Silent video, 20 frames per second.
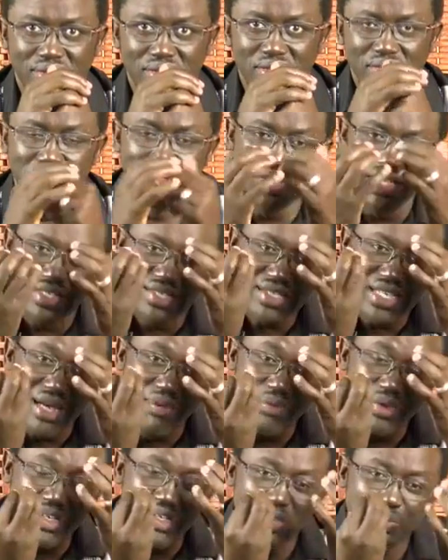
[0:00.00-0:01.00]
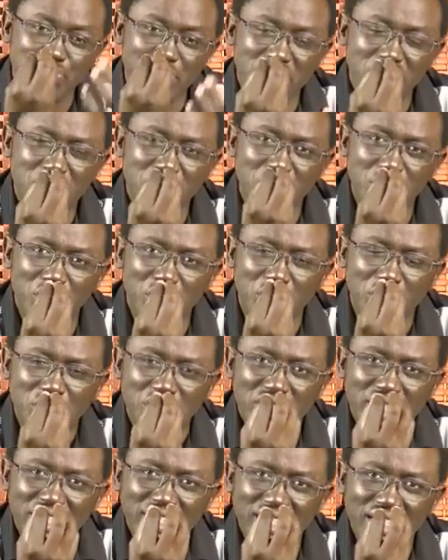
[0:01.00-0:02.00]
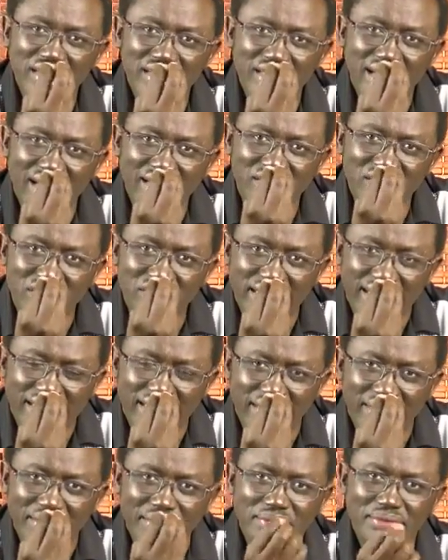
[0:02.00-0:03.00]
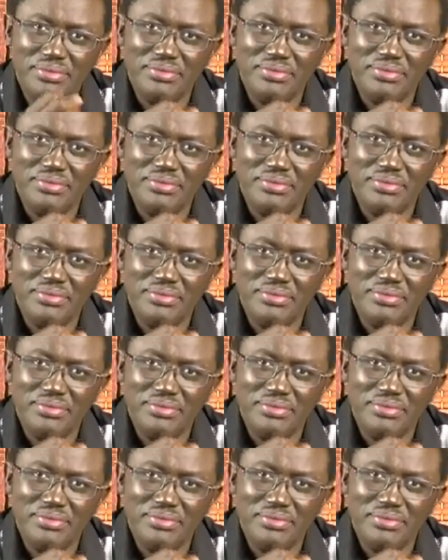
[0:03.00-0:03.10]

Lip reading: So there's something special in that shell.